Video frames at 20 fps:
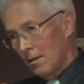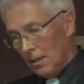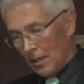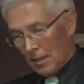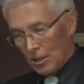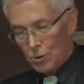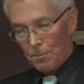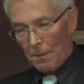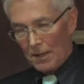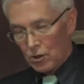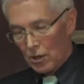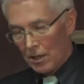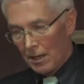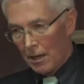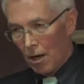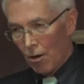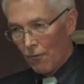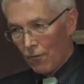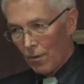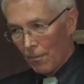and especially
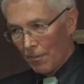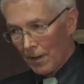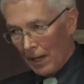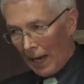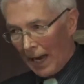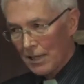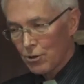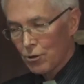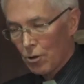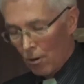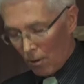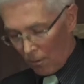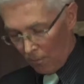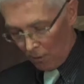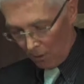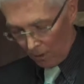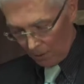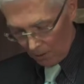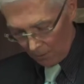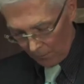now from the external
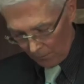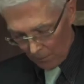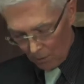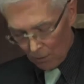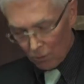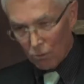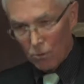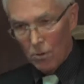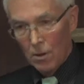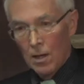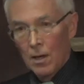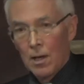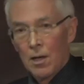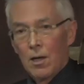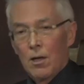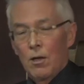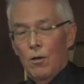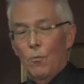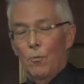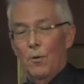point of view,
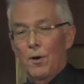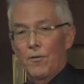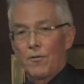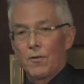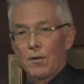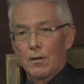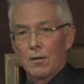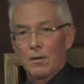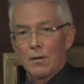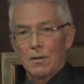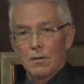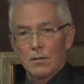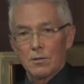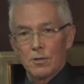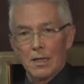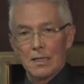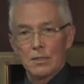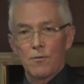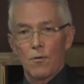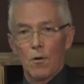with the
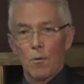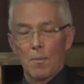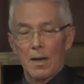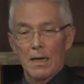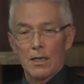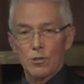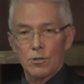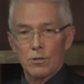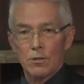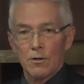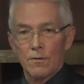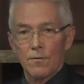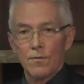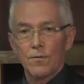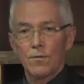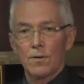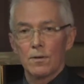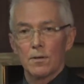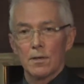transformation of